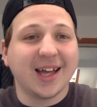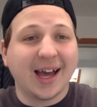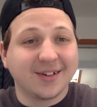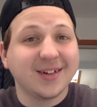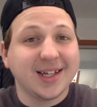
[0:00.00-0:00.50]

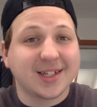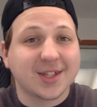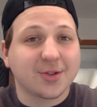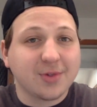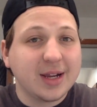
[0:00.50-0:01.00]
at
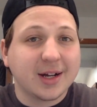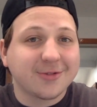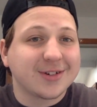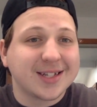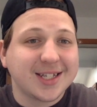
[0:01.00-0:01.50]
least
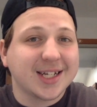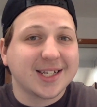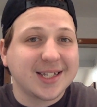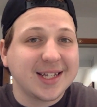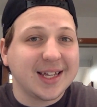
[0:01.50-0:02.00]

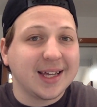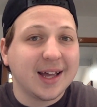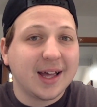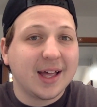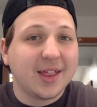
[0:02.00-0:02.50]

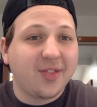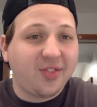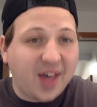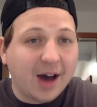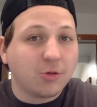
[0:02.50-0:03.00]

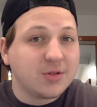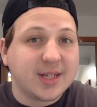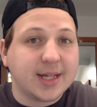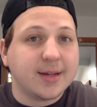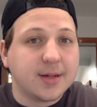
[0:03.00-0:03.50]

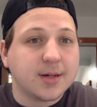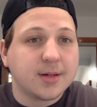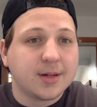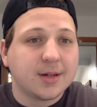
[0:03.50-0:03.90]
360,000